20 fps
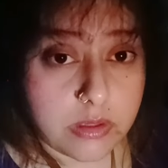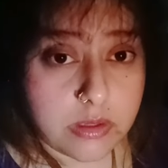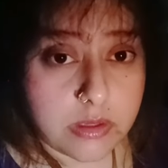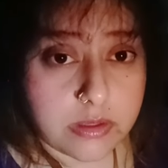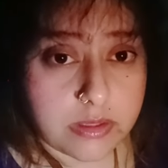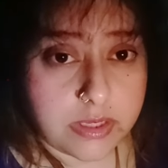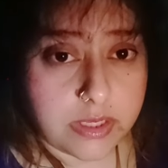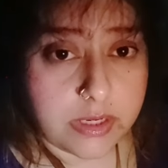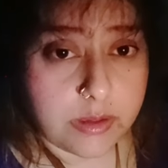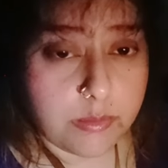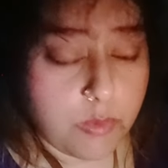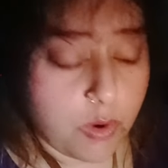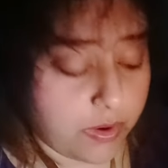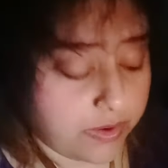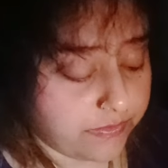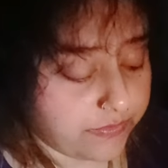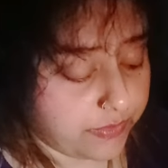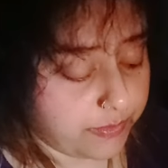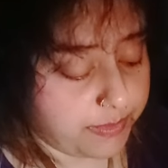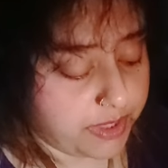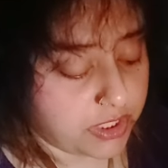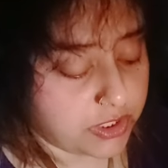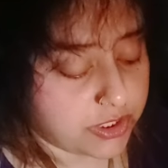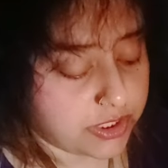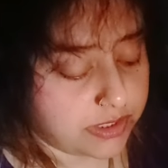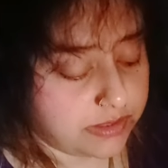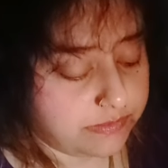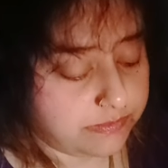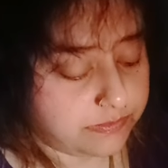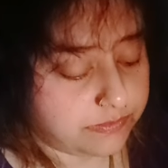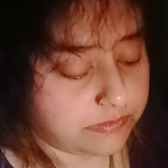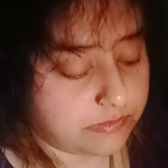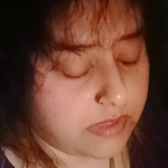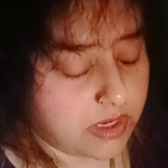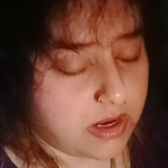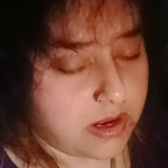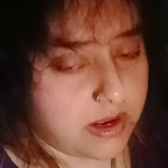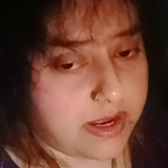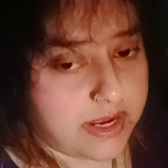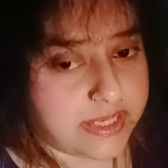Getting more information.
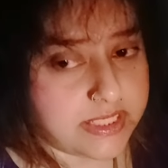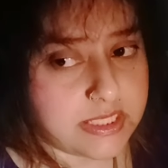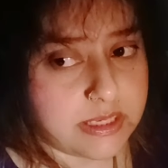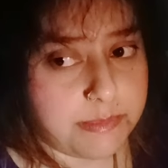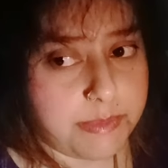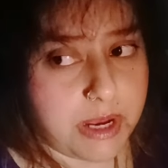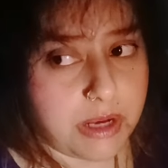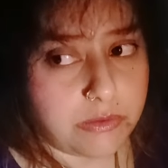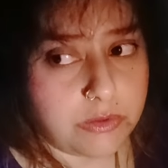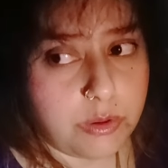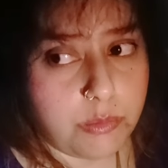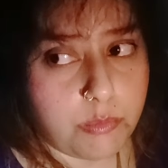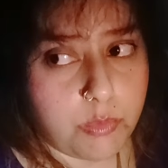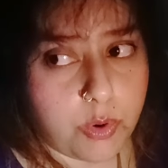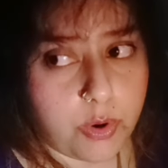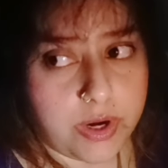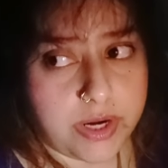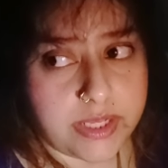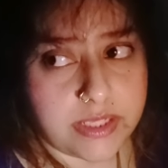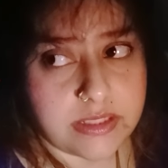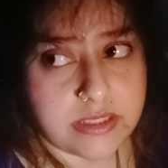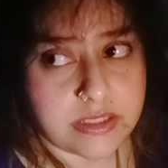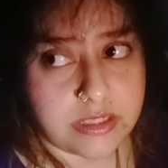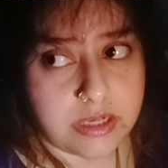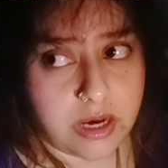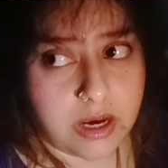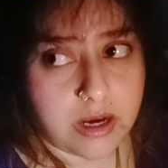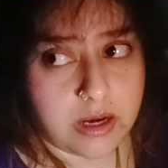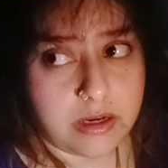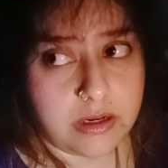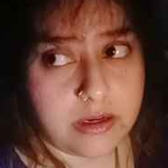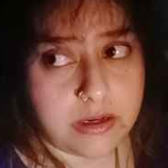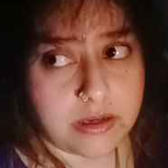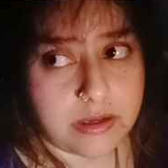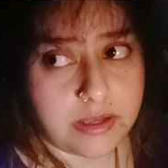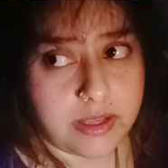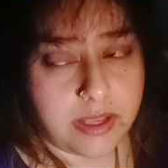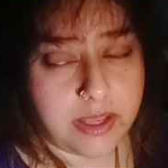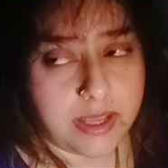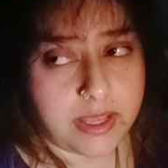It's about the morning star
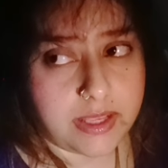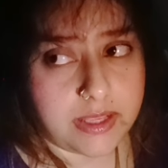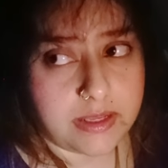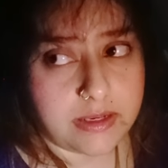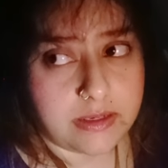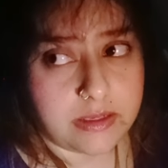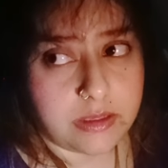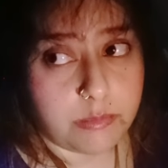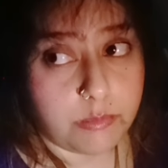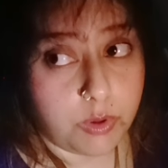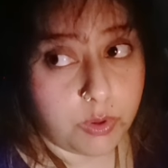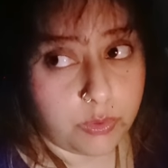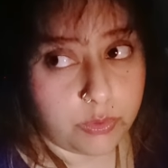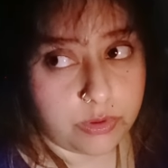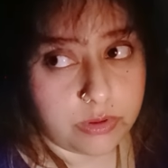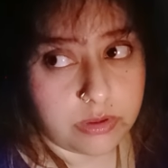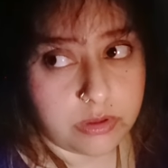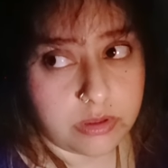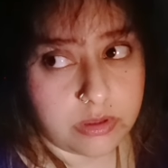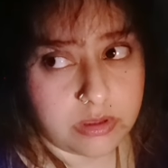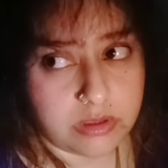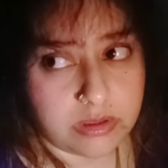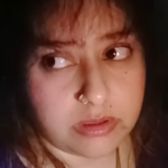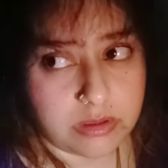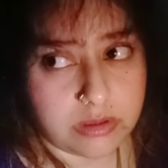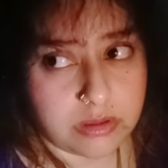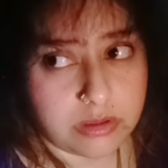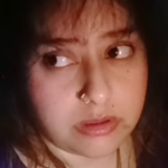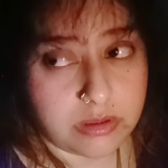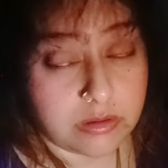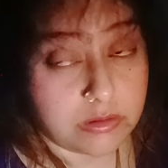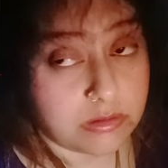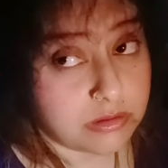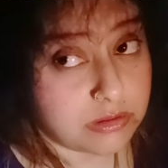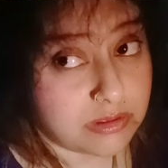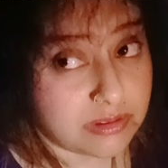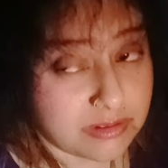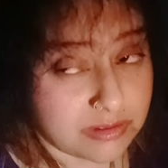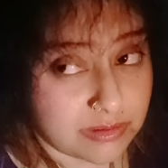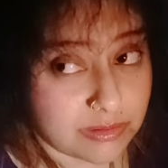and the moon.
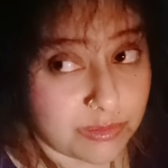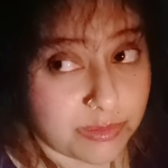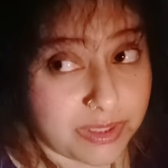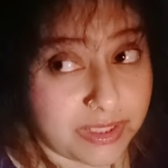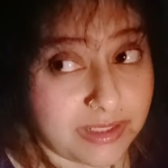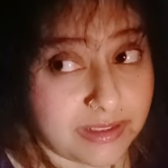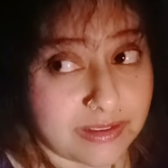What?